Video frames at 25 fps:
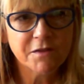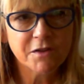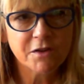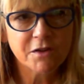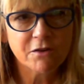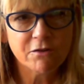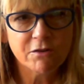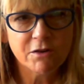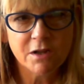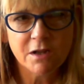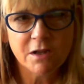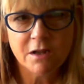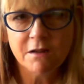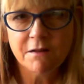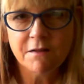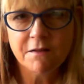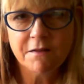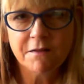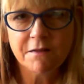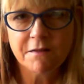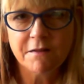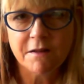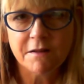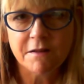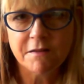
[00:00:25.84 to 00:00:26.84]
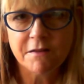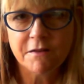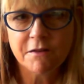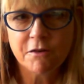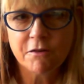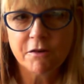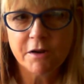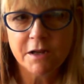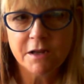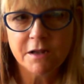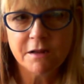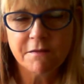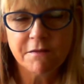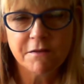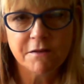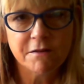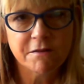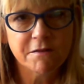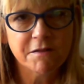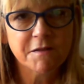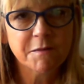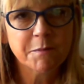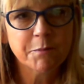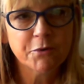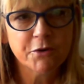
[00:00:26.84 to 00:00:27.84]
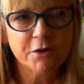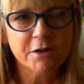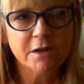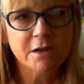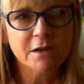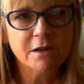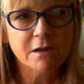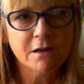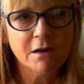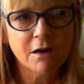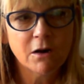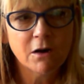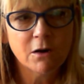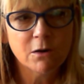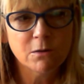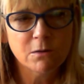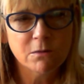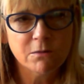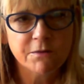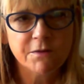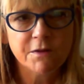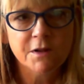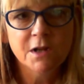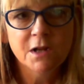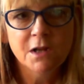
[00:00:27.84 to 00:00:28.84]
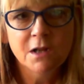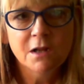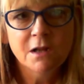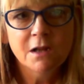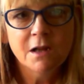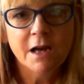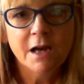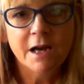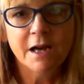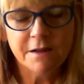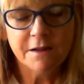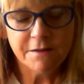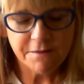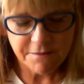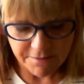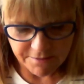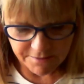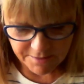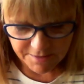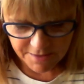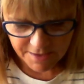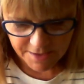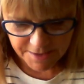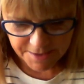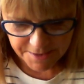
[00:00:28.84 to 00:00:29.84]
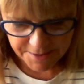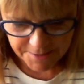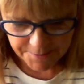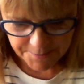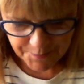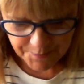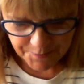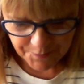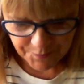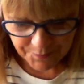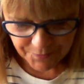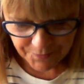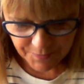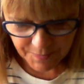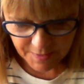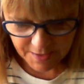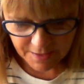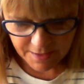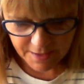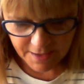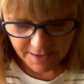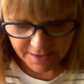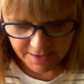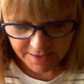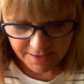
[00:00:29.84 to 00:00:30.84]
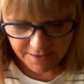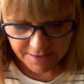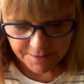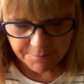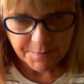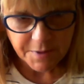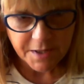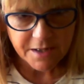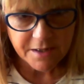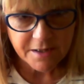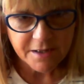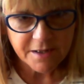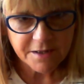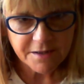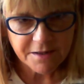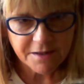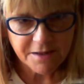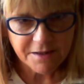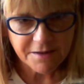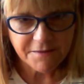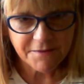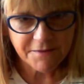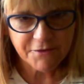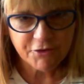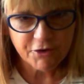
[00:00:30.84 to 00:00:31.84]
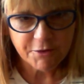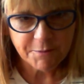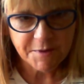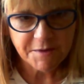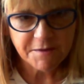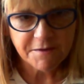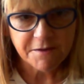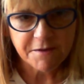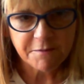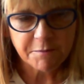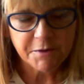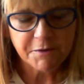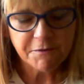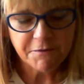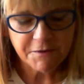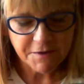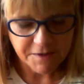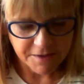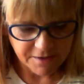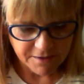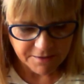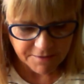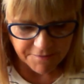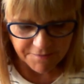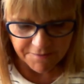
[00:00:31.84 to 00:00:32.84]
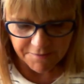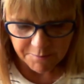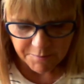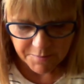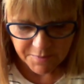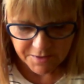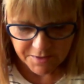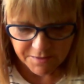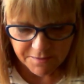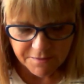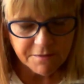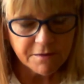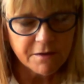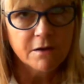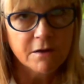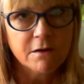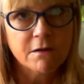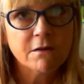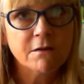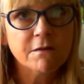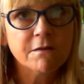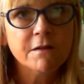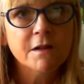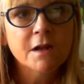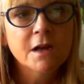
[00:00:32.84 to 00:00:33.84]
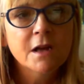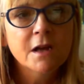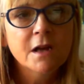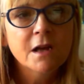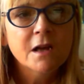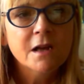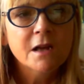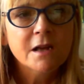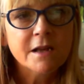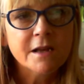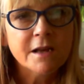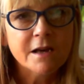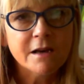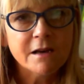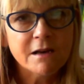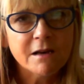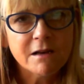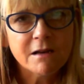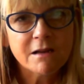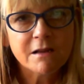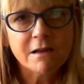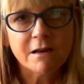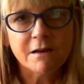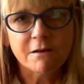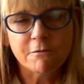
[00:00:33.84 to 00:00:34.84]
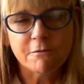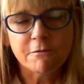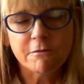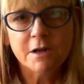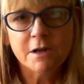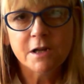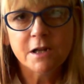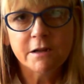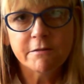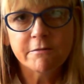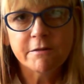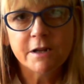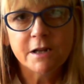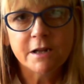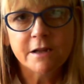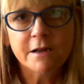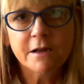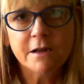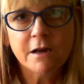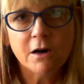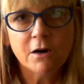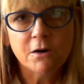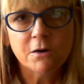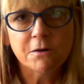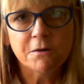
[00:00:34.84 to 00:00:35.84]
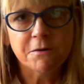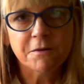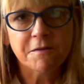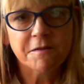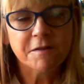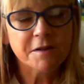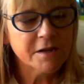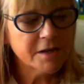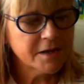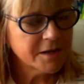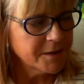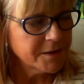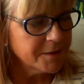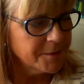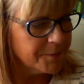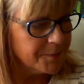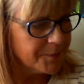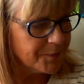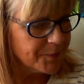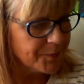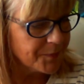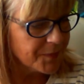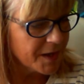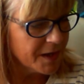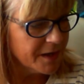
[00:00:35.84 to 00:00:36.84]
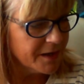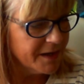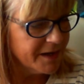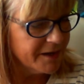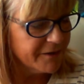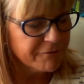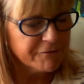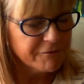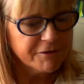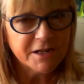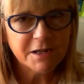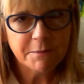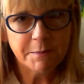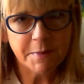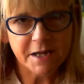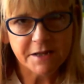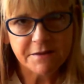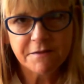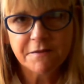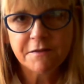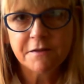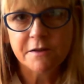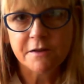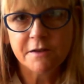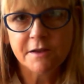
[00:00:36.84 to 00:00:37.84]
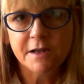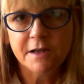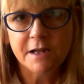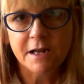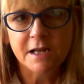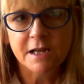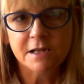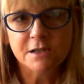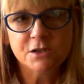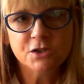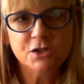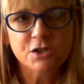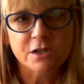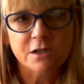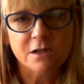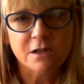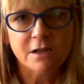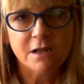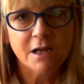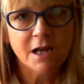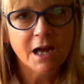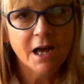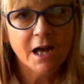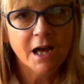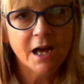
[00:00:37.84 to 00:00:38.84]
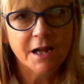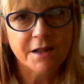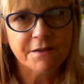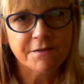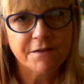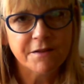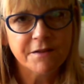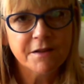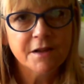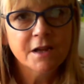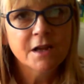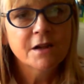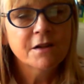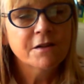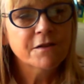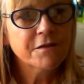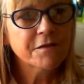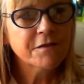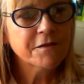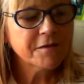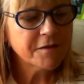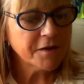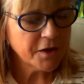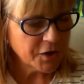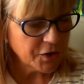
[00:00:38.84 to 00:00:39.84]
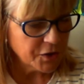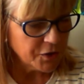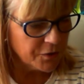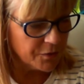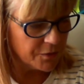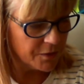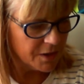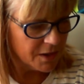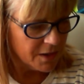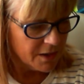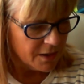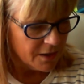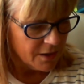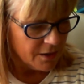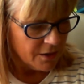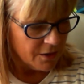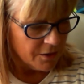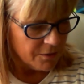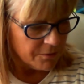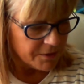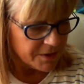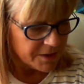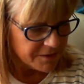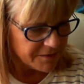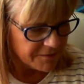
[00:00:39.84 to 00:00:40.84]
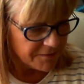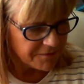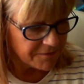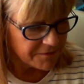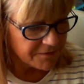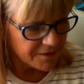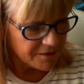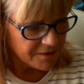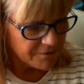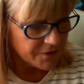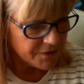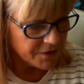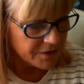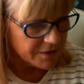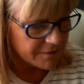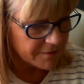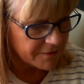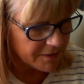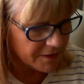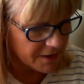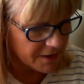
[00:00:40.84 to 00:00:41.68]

degrees centigrade, so it was pretty cold, and I get my extremities, my fingers and my toes get really cold. I have really bad circulation, and so when I discovered